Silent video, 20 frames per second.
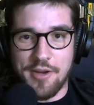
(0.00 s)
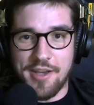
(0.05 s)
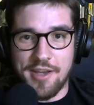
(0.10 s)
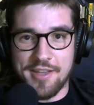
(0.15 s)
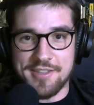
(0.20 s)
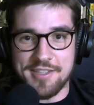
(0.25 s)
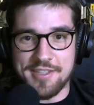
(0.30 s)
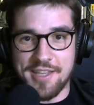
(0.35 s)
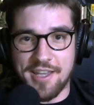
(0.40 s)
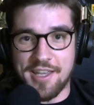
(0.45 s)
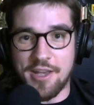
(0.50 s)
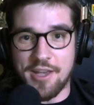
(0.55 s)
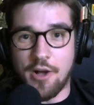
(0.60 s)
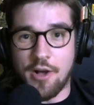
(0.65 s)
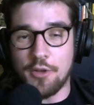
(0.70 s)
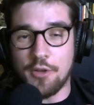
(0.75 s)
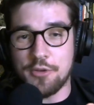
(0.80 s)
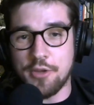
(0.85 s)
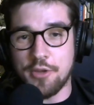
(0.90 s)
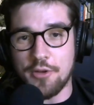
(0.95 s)
And yet,
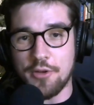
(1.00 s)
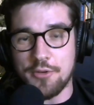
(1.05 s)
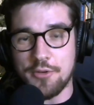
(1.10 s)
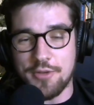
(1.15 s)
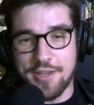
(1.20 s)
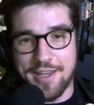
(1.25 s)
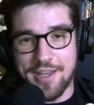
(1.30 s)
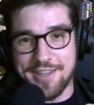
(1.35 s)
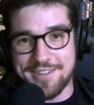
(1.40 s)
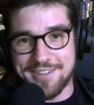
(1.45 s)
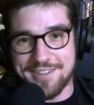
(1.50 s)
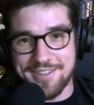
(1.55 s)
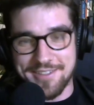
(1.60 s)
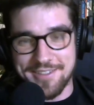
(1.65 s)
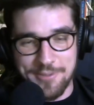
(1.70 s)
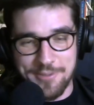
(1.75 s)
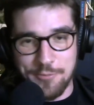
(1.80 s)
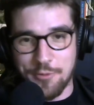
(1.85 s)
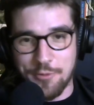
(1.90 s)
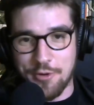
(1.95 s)
although you had
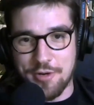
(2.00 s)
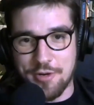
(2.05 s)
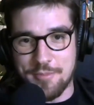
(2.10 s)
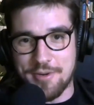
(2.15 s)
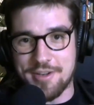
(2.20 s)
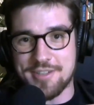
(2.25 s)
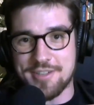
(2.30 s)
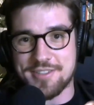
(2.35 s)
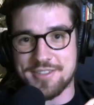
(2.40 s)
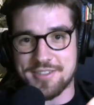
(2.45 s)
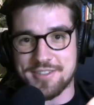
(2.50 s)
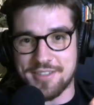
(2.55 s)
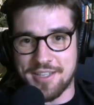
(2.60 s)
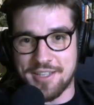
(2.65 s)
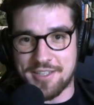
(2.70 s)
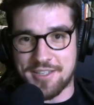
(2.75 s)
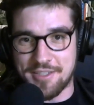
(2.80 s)
the warmers like